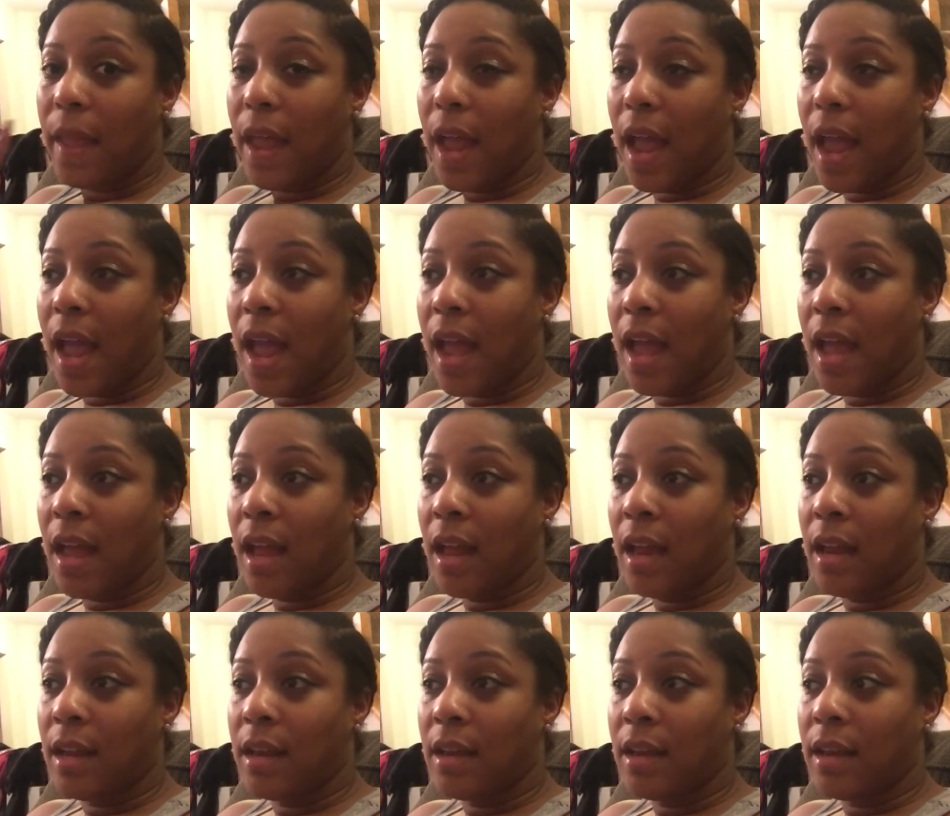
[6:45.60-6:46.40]

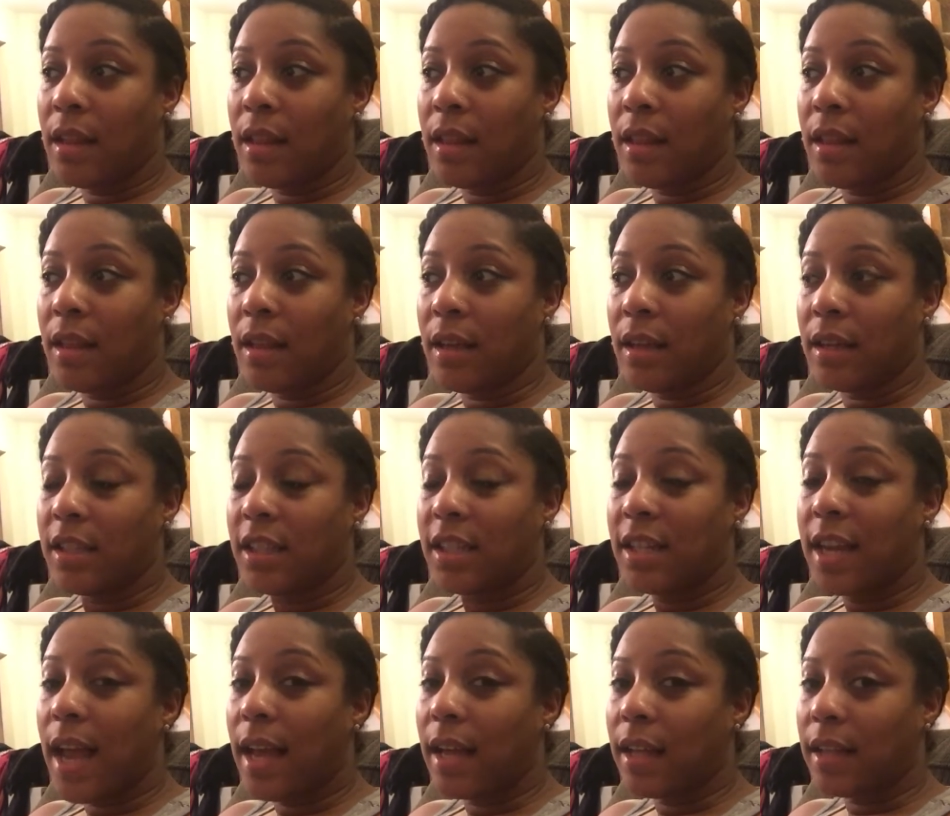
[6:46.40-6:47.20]
and the
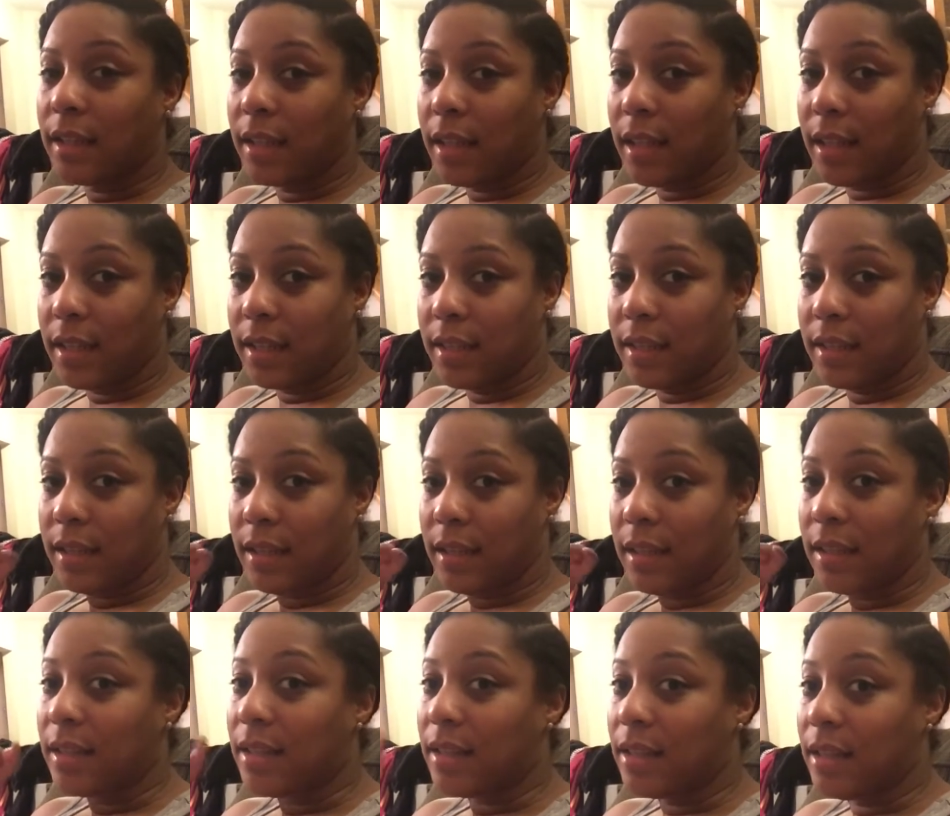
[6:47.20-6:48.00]
checklist
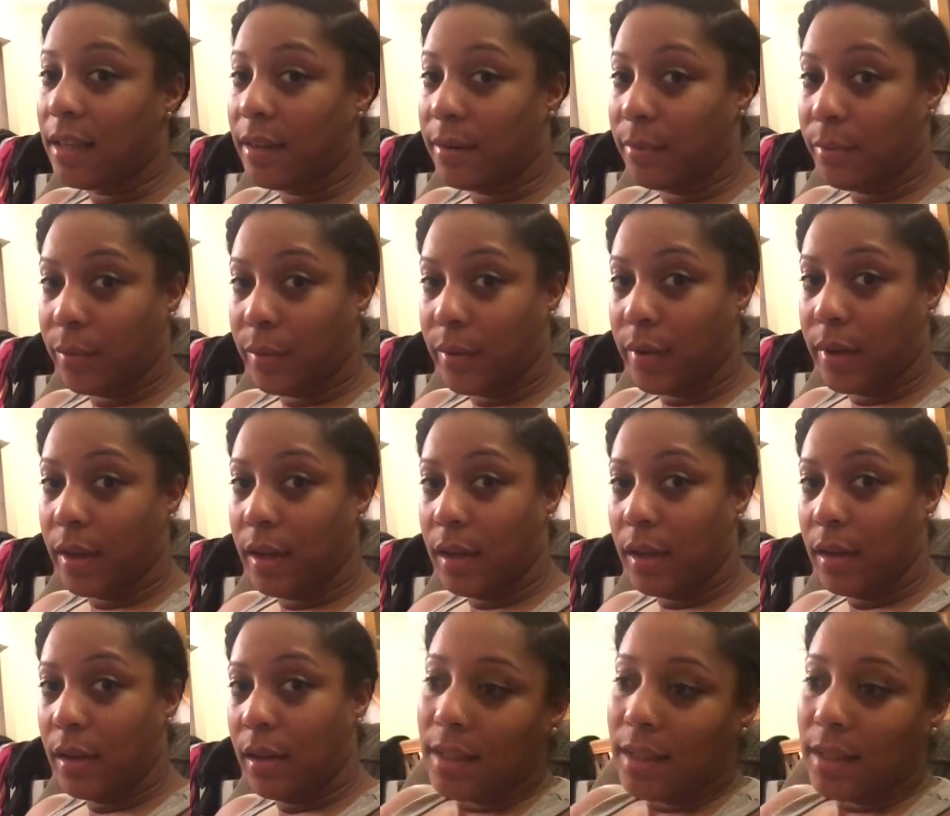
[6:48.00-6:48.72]
is different.